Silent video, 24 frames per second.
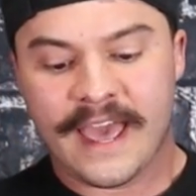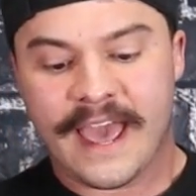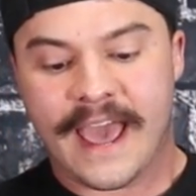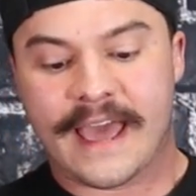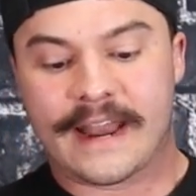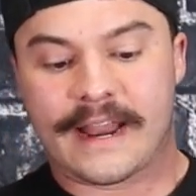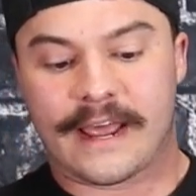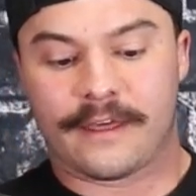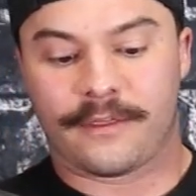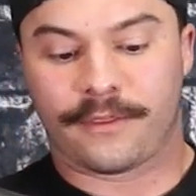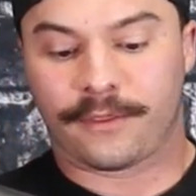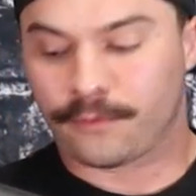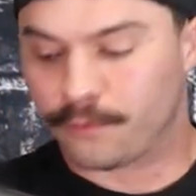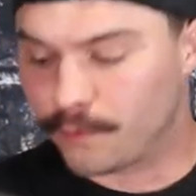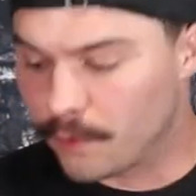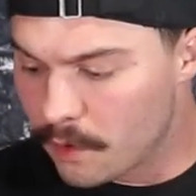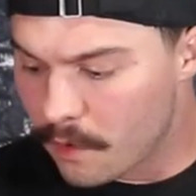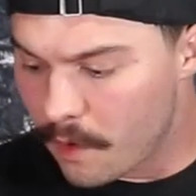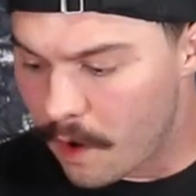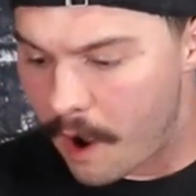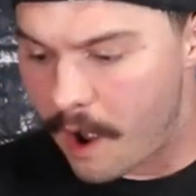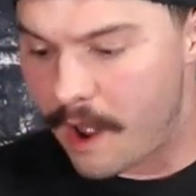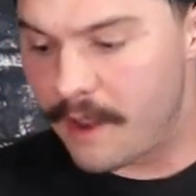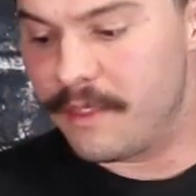and I
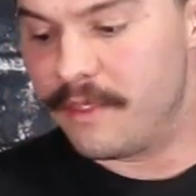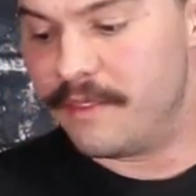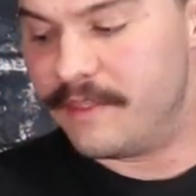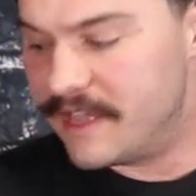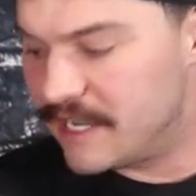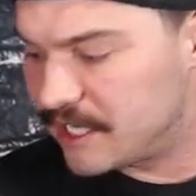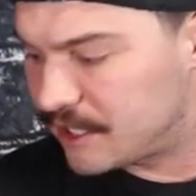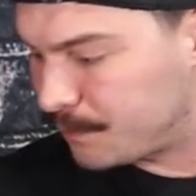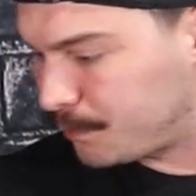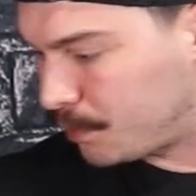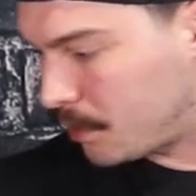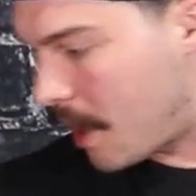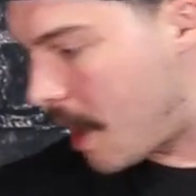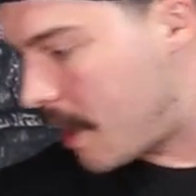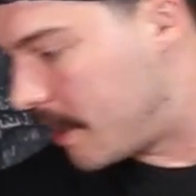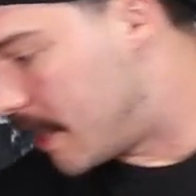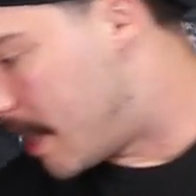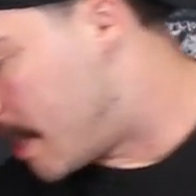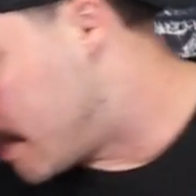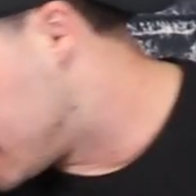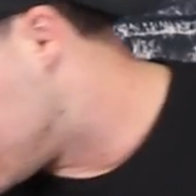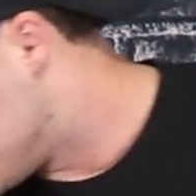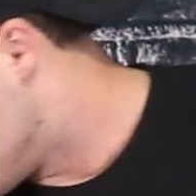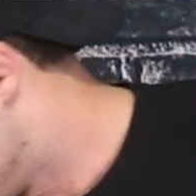threw on this
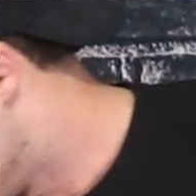product